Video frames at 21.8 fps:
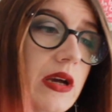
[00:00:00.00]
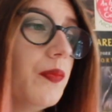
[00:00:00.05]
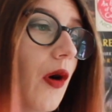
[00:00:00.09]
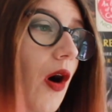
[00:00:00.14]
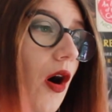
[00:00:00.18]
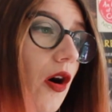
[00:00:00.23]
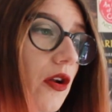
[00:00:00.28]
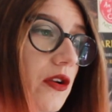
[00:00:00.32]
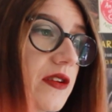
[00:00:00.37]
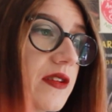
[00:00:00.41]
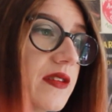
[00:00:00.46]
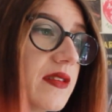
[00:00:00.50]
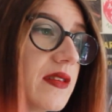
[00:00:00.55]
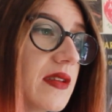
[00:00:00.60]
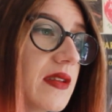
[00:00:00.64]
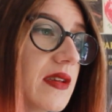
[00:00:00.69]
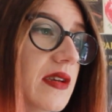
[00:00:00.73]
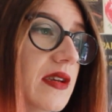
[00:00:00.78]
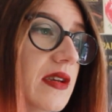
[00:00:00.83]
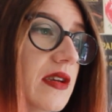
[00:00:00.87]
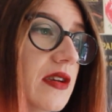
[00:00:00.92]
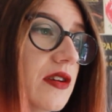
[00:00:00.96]
But
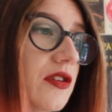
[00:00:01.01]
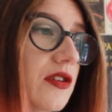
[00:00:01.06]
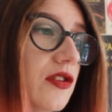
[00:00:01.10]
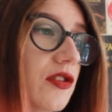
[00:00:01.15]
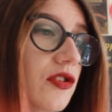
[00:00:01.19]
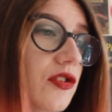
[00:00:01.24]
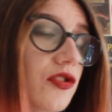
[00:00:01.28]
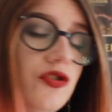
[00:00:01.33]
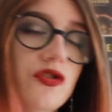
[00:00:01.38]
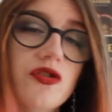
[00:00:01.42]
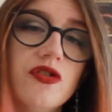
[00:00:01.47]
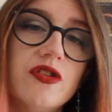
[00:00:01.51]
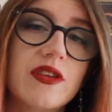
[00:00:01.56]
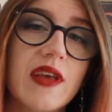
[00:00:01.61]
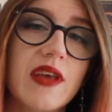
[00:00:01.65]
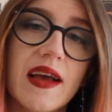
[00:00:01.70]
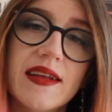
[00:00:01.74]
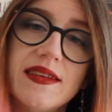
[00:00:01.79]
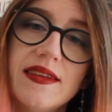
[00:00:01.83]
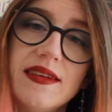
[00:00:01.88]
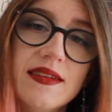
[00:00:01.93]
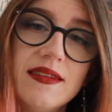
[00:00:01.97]
honestly, just
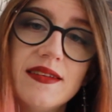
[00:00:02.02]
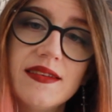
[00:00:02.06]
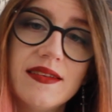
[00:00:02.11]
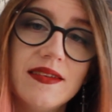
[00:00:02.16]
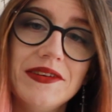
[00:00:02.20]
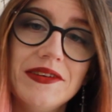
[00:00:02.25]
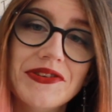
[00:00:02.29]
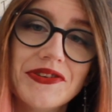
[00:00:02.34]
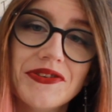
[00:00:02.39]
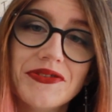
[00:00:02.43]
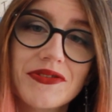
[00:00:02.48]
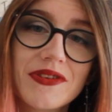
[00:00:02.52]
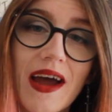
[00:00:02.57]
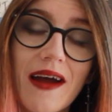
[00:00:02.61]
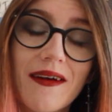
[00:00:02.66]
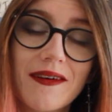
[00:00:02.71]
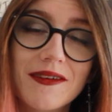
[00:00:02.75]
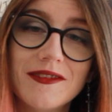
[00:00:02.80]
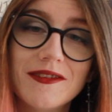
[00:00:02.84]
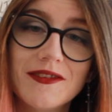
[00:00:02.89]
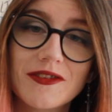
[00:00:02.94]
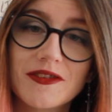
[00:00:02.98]
getting to see those
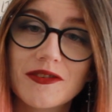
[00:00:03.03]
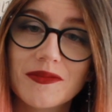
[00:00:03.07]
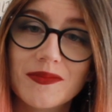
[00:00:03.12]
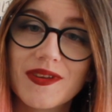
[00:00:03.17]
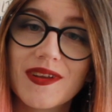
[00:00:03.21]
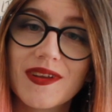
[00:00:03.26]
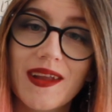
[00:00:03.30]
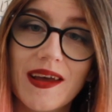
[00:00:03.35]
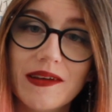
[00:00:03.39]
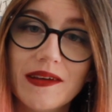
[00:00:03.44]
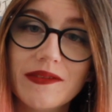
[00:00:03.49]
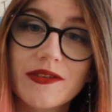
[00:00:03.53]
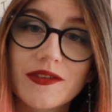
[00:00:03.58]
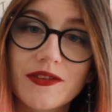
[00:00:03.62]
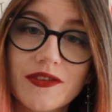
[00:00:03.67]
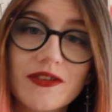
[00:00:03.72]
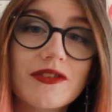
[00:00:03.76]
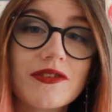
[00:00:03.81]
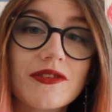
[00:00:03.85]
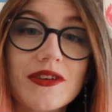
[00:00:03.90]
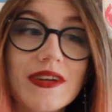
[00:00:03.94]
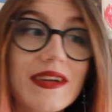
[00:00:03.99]
characters come to life on
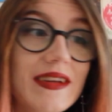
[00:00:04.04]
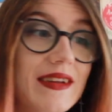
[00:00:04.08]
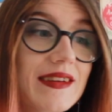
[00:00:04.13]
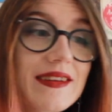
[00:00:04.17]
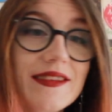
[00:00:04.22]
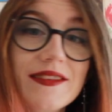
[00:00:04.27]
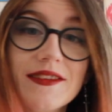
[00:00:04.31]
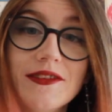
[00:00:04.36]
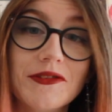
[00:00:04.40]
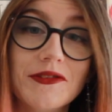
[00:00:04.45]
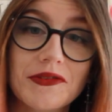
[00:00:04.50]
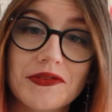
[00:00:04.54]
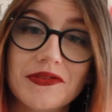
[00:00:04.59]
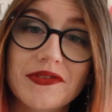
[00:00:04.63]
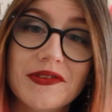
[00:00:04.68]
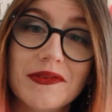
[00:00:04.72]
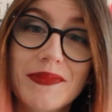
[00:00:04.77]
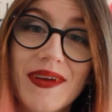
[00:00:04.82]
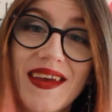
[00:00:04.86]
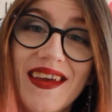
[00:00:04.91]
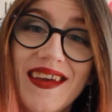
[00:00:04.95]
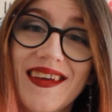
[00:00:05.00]
screen is enough
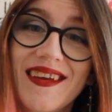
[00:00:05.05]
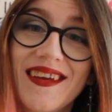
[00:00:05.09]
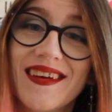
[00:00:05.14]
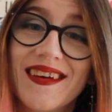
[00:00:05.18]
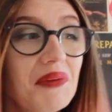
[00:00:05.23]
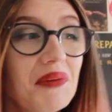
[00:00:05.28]
for me.